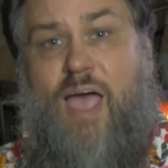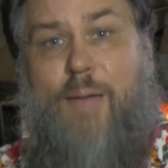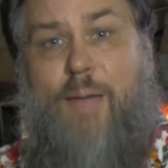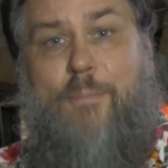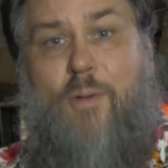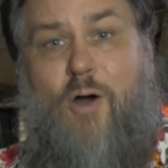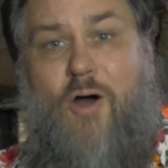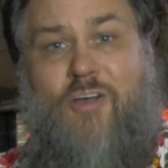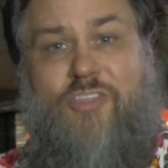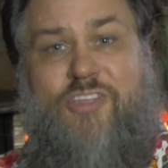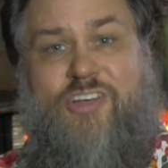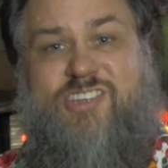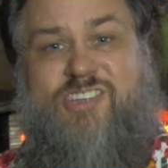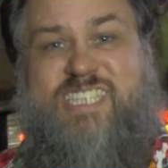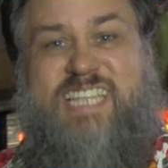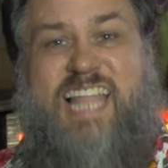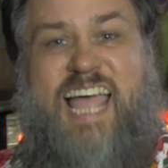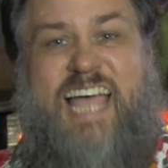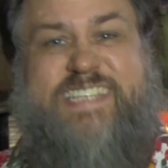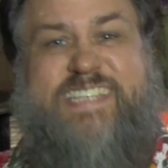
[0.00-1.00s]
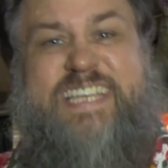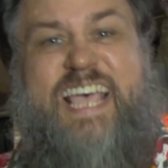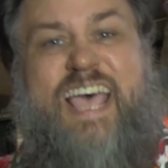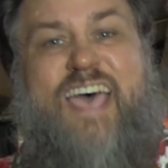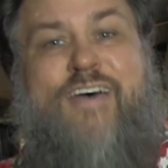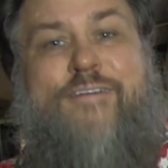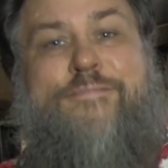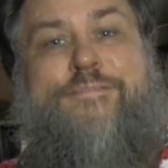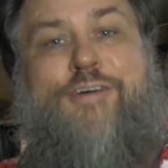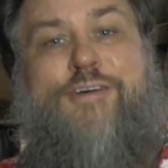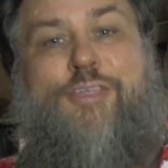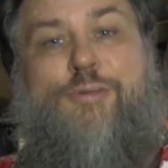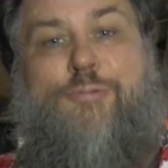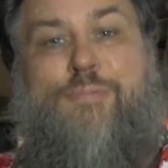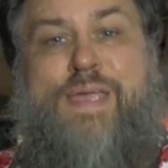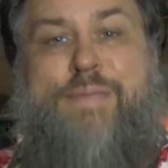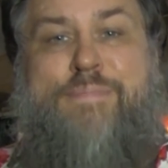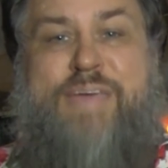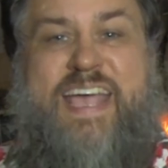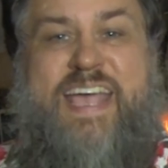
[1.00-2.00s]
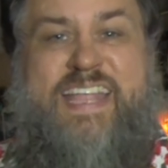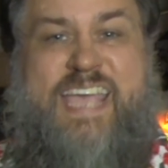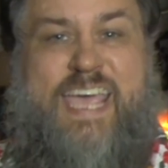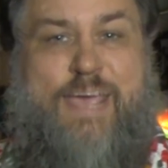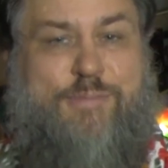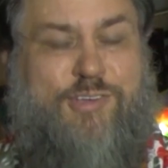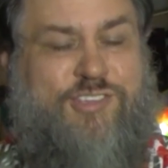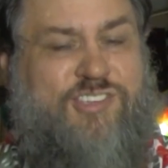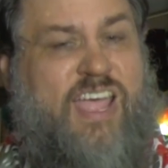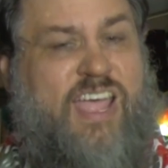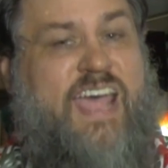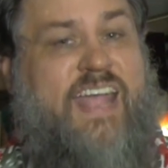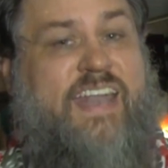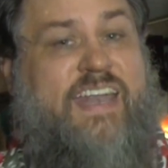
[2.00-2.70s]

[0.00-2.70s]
up all their slots for the remake tables.